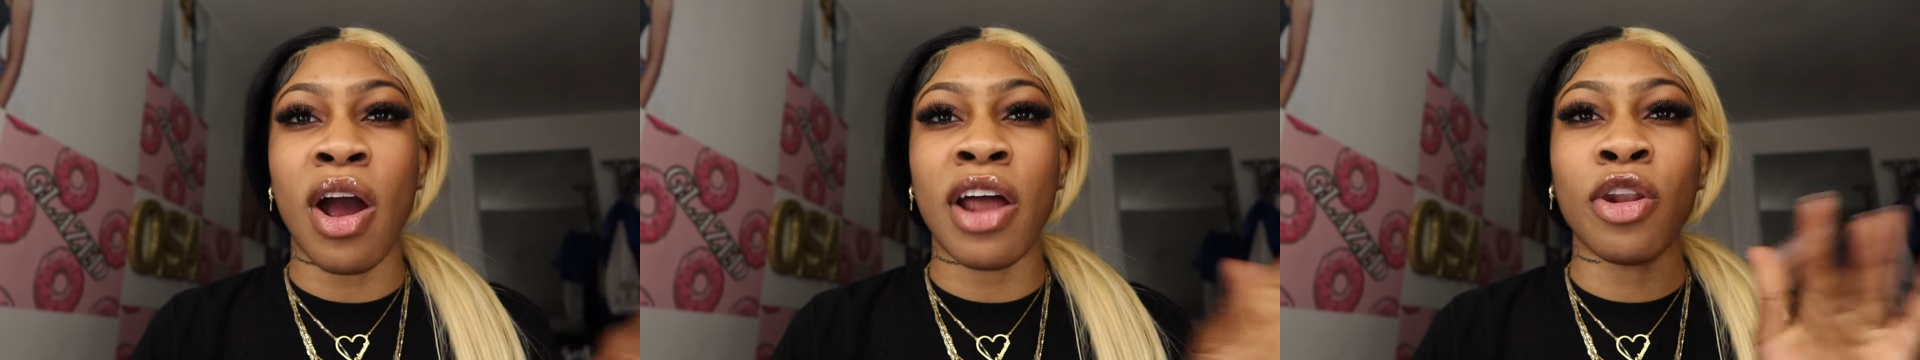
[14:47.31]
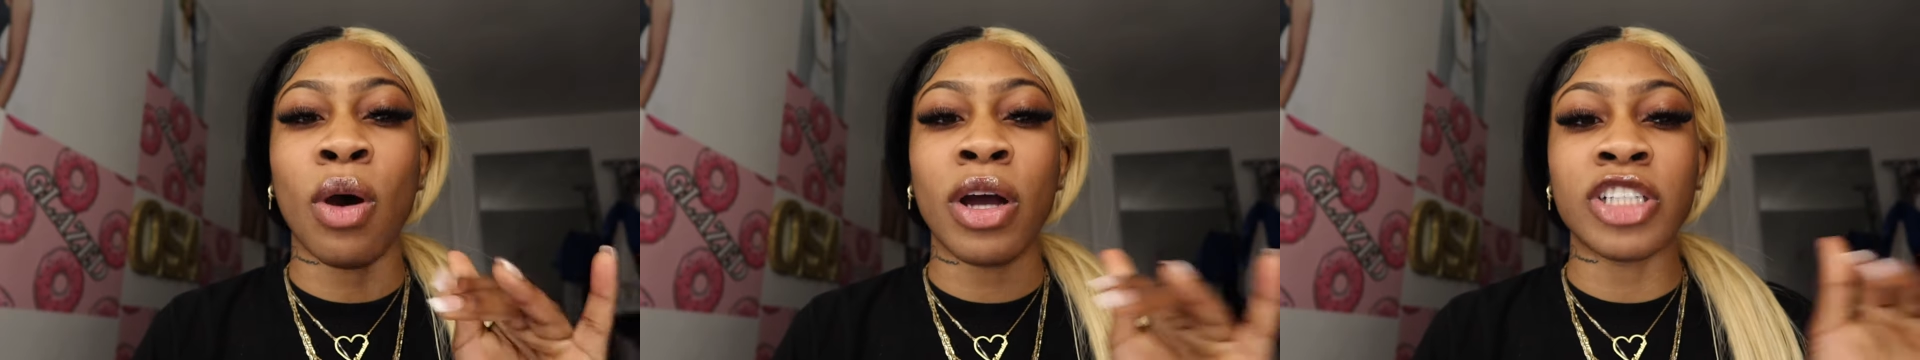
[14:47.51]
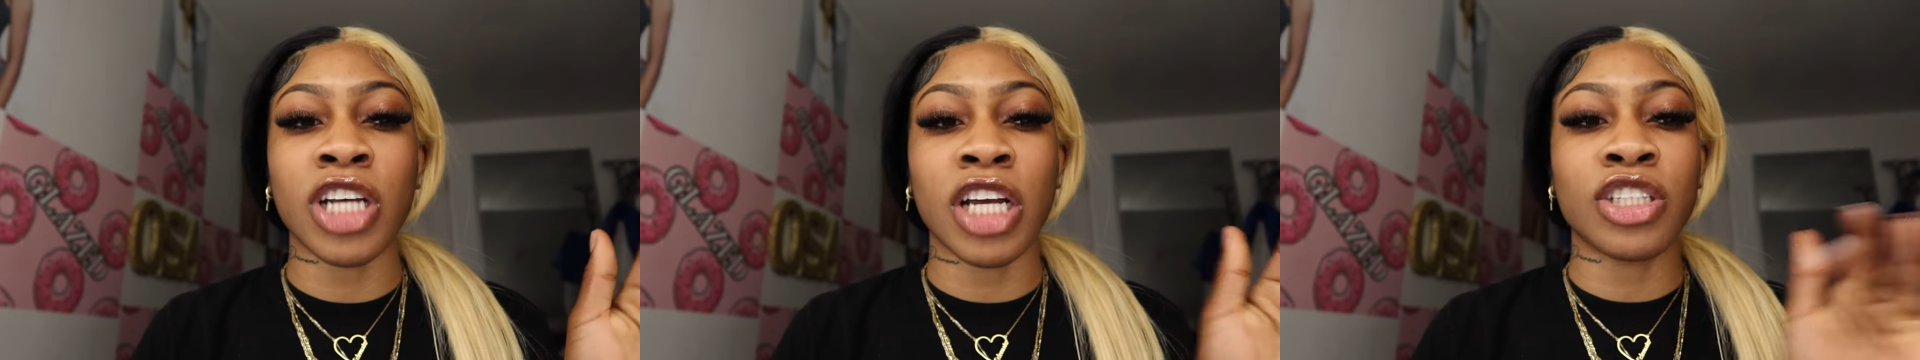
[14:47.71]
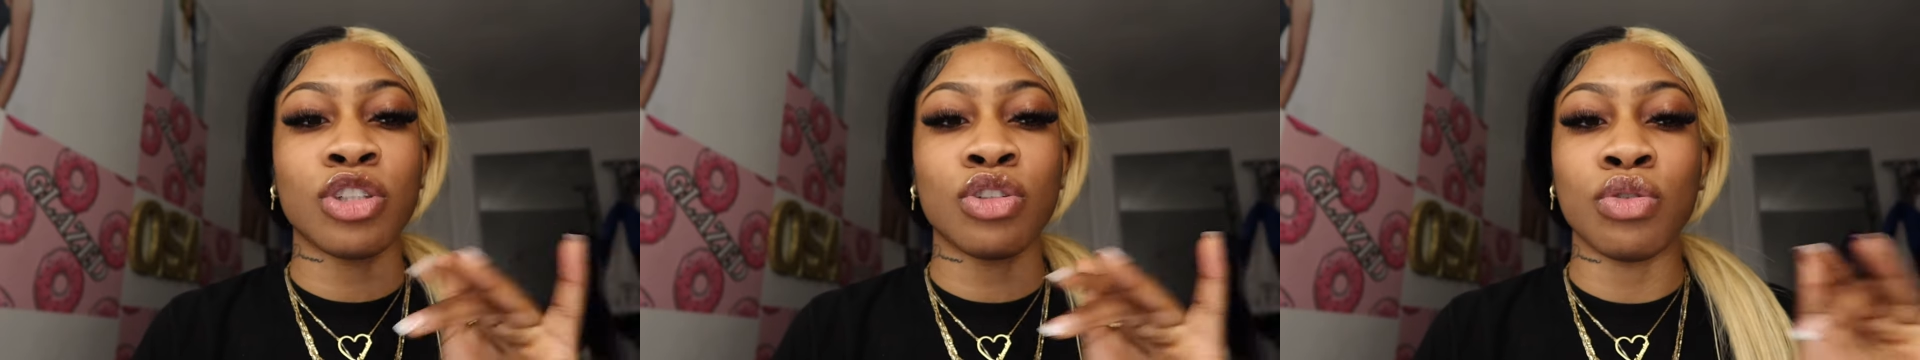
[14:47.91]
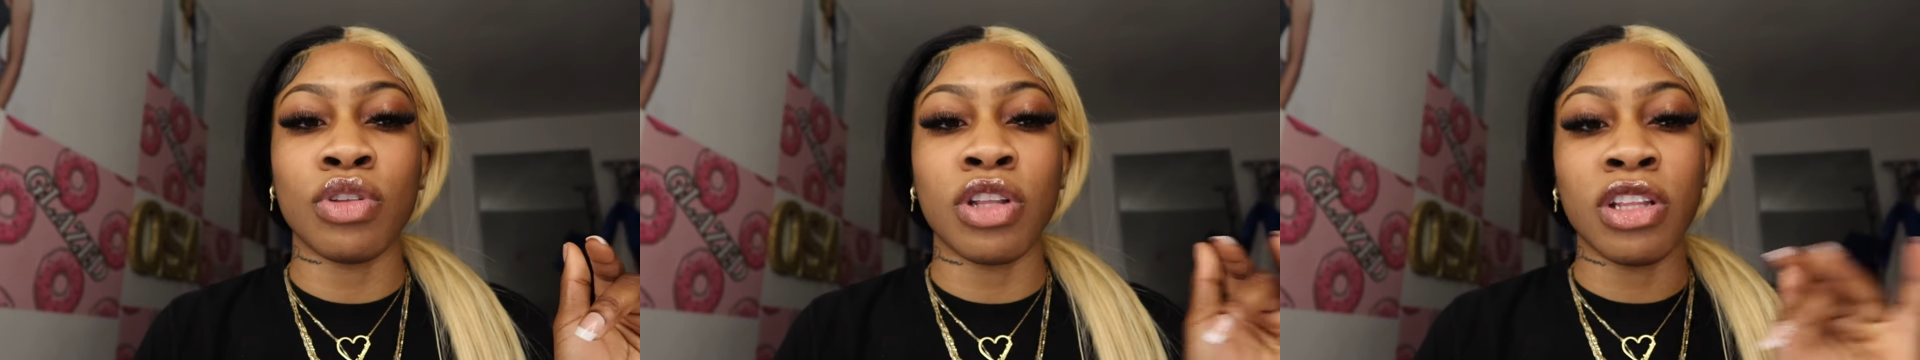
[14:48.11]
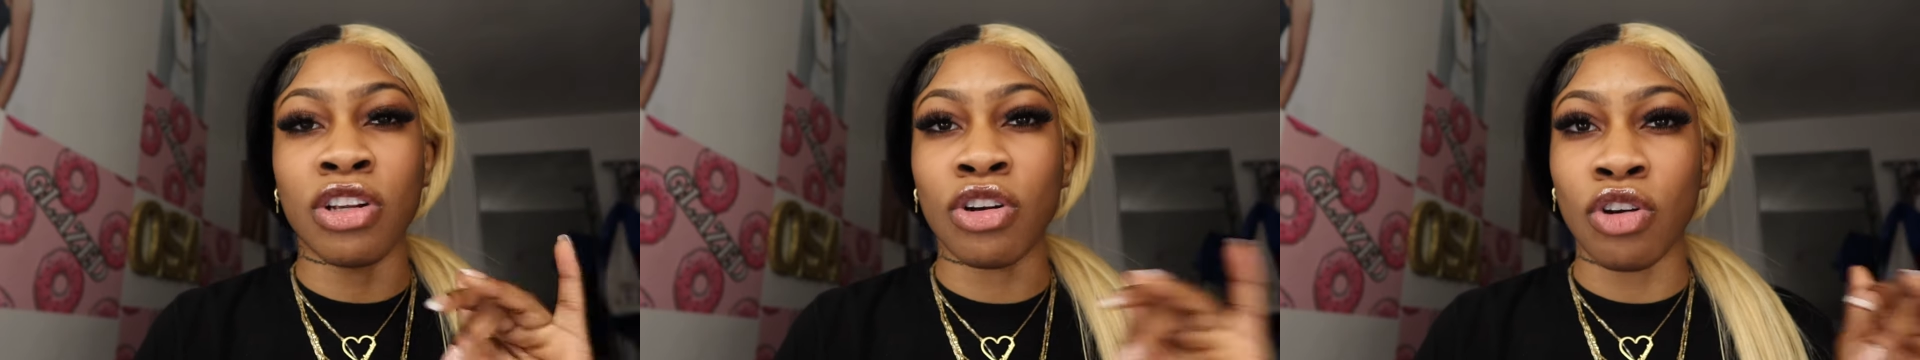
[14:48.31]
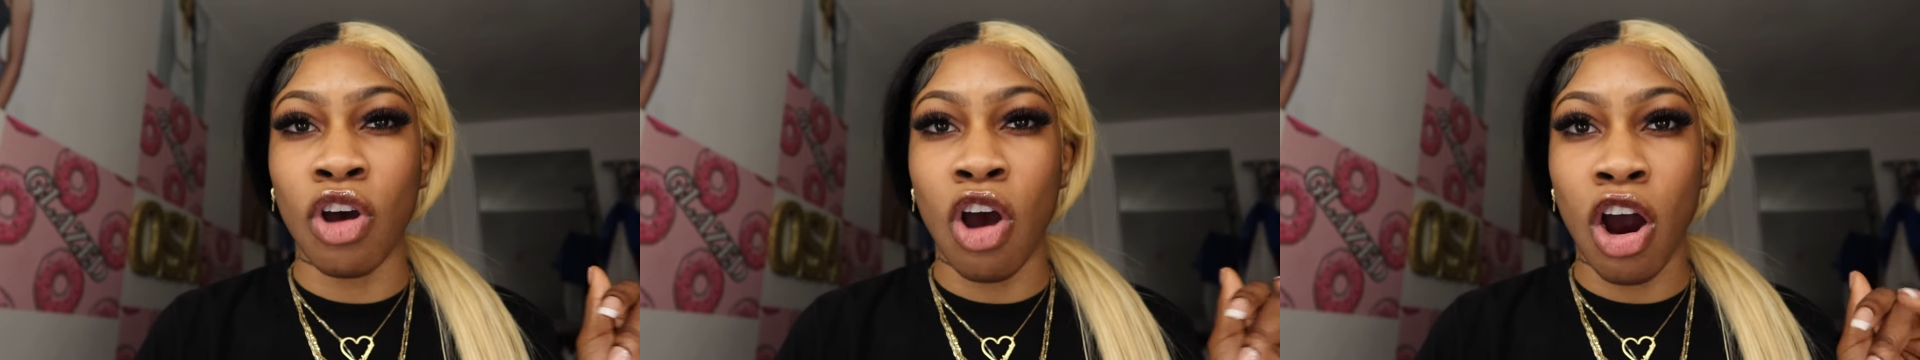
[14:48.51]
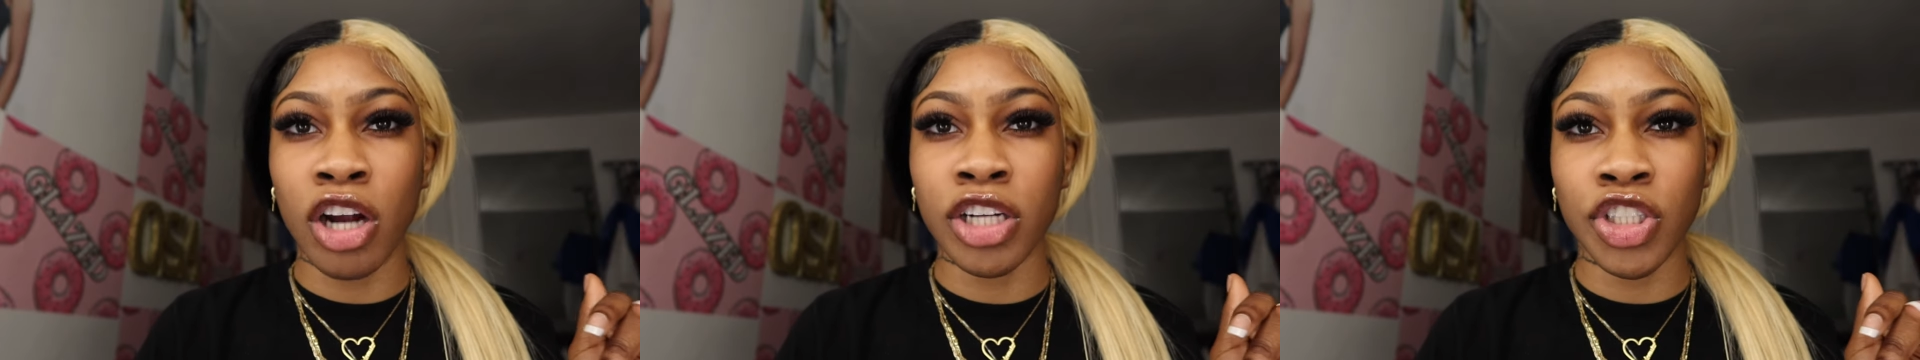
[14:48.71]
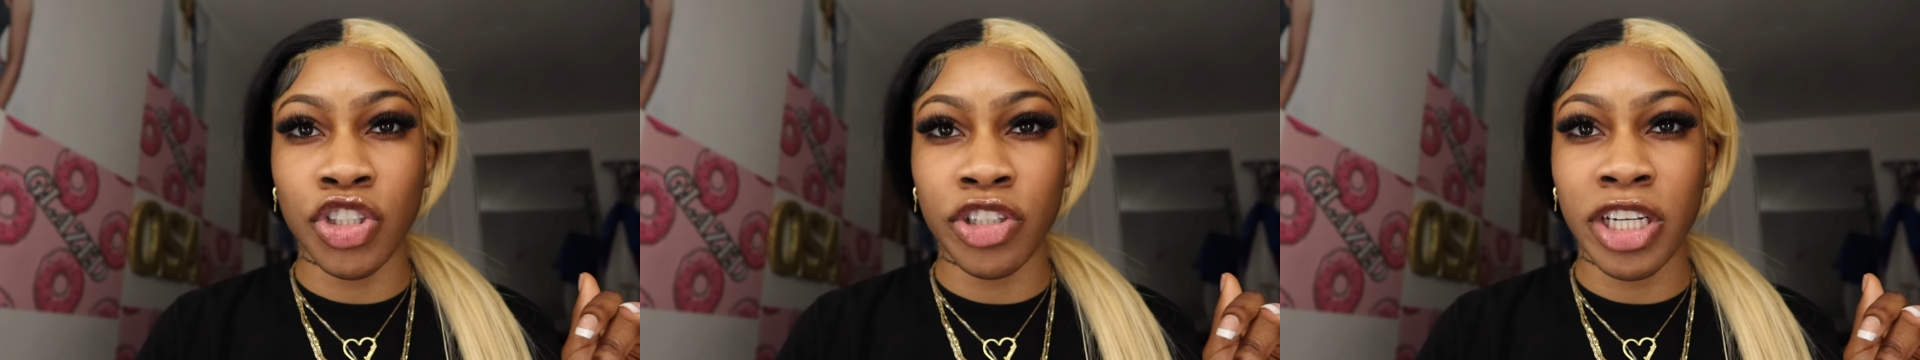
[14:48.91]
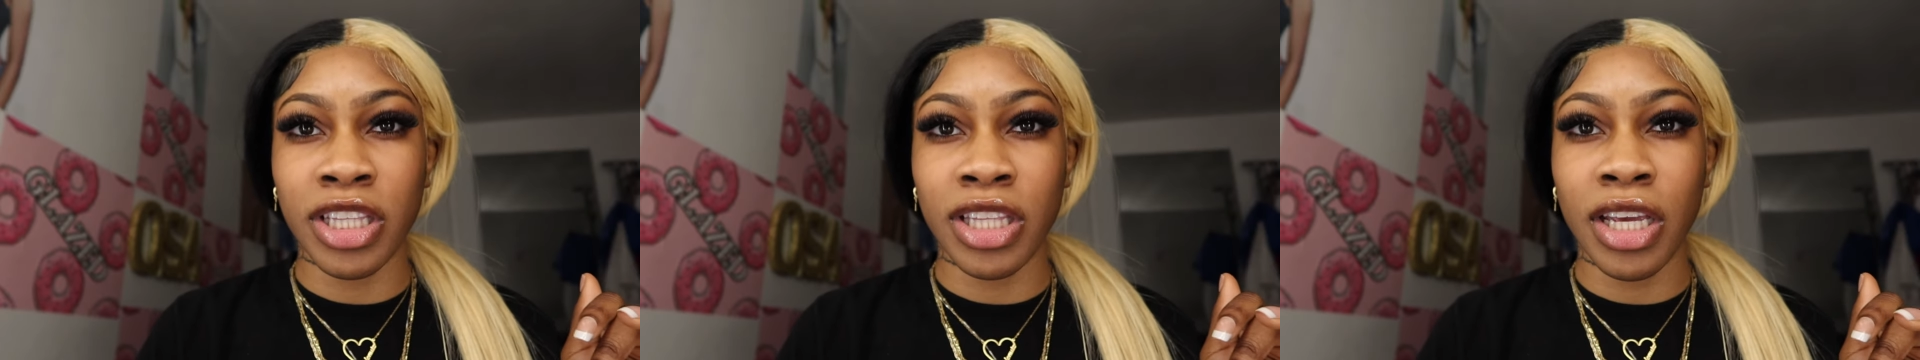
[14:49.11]
I know I tried to do the little card
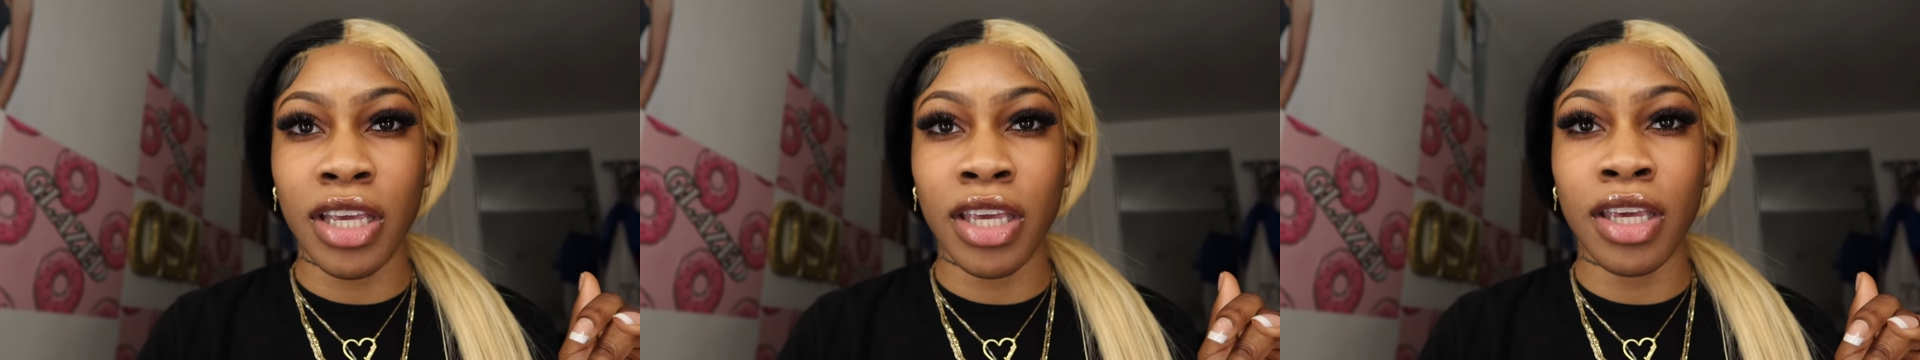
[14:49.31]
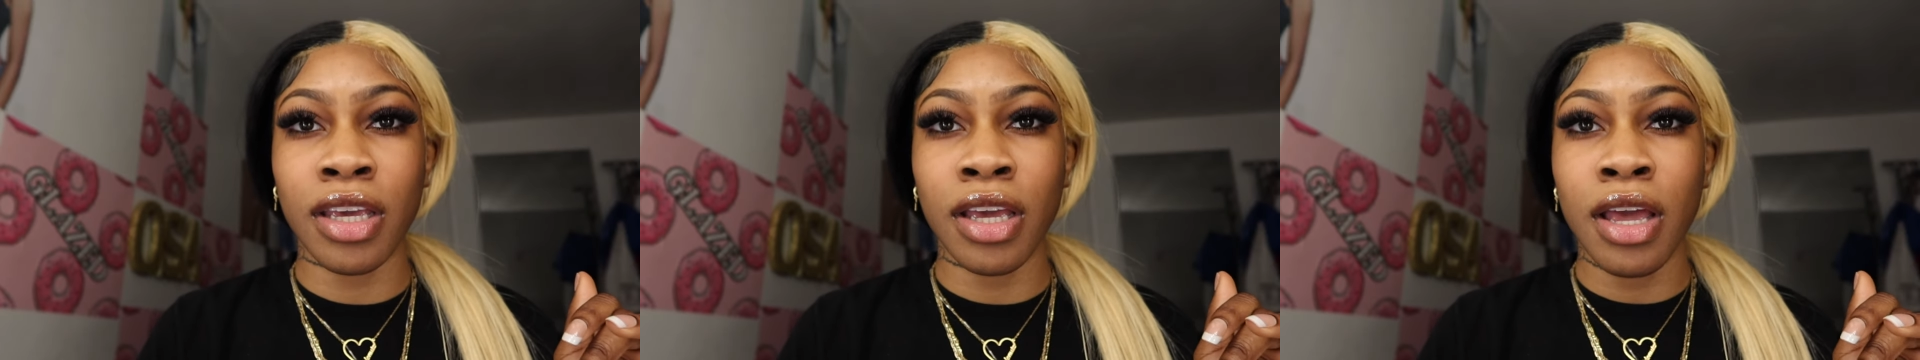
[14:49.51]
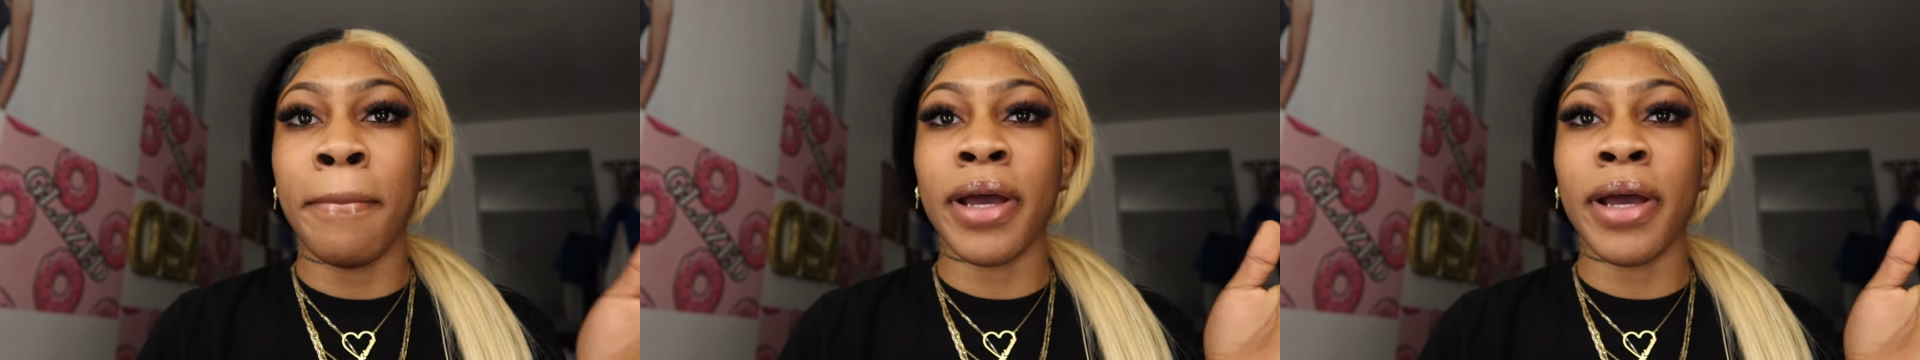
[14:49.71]
trick thingy,